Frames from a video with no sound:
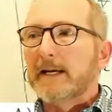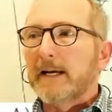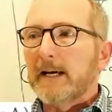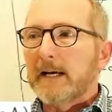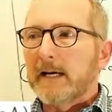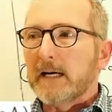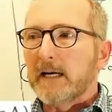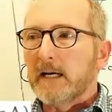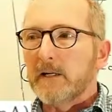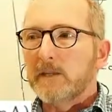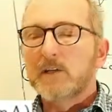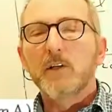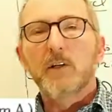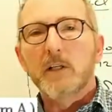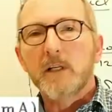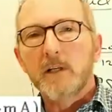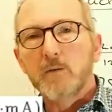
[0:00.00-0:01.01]

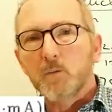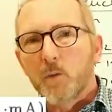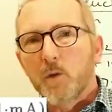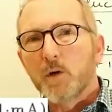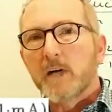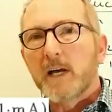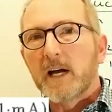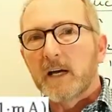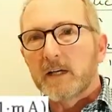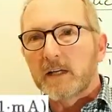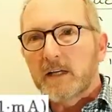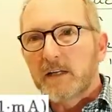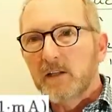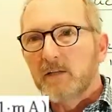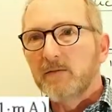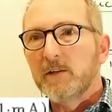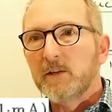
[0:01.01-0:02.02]
You can work out
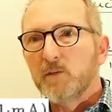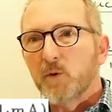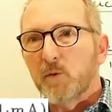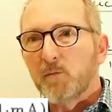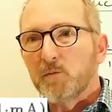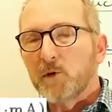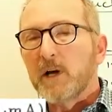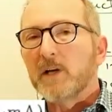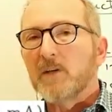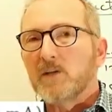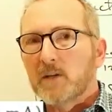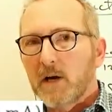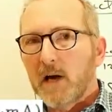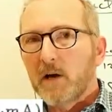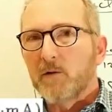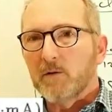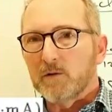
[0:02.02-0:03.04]
individual branch
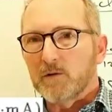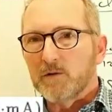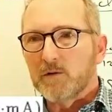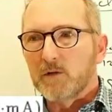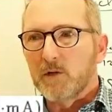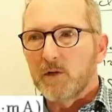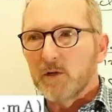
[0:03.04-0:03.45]
currents